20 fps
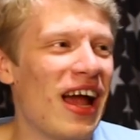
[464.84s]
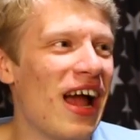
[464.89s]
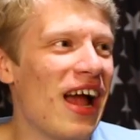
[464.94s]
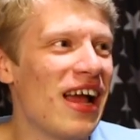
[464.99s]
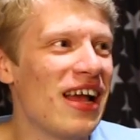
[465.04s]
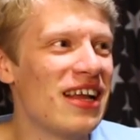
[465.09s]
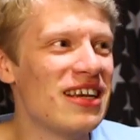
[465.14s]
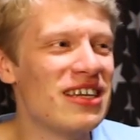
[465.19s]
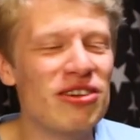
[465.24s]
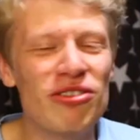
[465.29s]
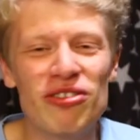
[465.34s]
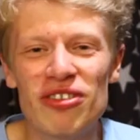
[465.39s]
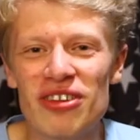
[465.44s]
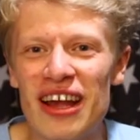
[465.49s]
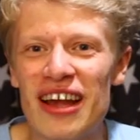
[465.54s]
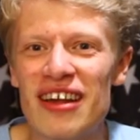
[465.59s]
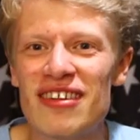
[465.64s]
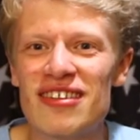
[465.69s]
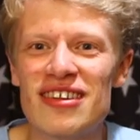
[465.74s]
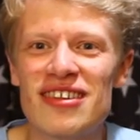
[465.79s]
And he also
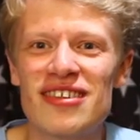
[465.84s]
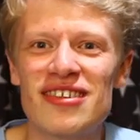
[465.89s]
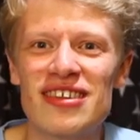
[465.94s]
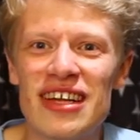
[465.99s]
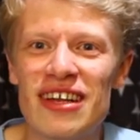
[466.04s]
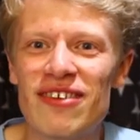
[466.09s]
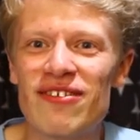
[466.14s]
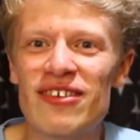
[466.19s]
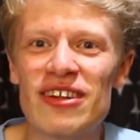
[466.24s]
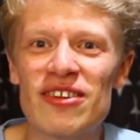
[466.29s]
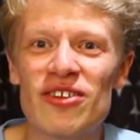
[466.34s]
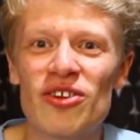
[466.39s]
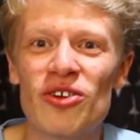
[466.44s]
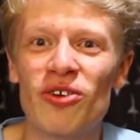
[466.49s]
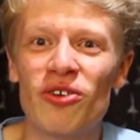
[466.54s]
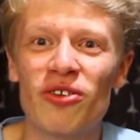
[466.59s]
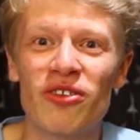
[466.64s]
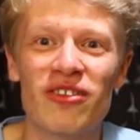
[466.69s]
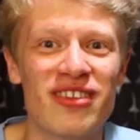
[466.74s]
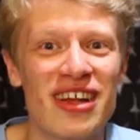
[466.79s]
has this series
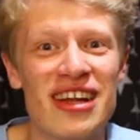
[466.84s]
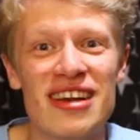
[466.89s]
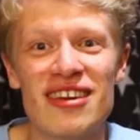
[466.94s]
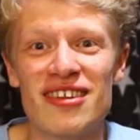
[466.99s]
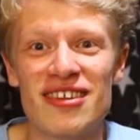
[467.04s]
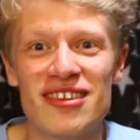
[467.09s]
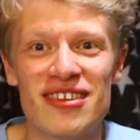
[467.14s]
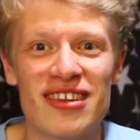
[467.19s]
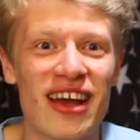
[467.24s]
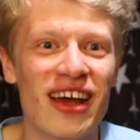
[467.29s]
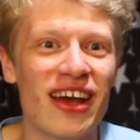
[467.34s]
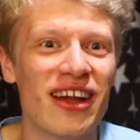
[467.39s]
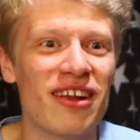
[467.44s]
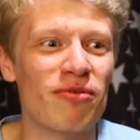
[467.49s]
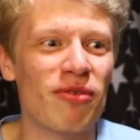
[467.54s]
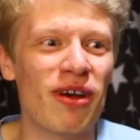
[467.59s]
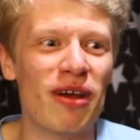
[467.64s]
called Sanders Sides,